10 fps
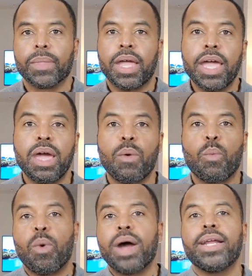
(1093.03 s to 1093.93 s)

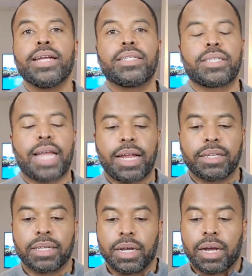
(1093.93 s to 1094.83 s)
And one
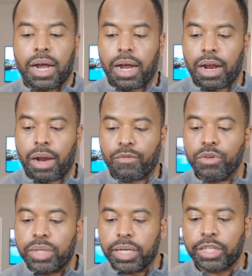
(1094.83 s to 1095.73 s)
exercise uh,
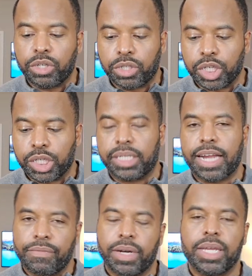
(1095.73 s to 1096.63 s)
routine that you should
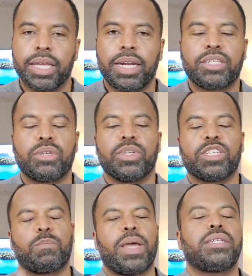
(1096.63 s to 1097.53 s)
definitely get into,
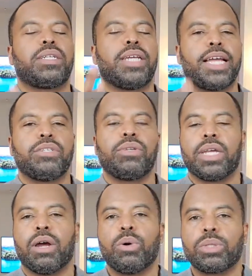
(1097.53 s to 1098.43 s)
especially as you
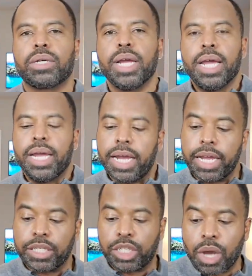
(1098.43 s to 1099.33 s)
get older,
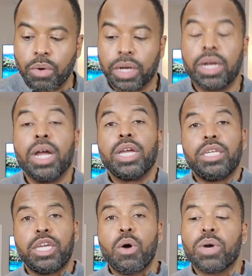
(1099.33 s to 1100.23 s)
is yoga.
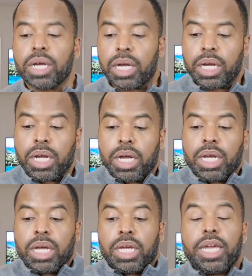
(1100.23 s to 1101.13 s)
Yoga
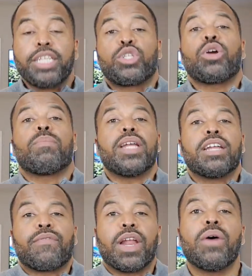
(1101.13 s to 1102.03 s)
gets your
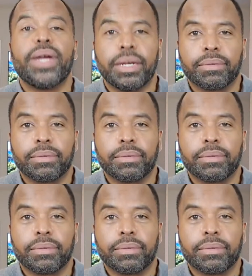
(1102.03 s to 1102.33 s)
blood flowing.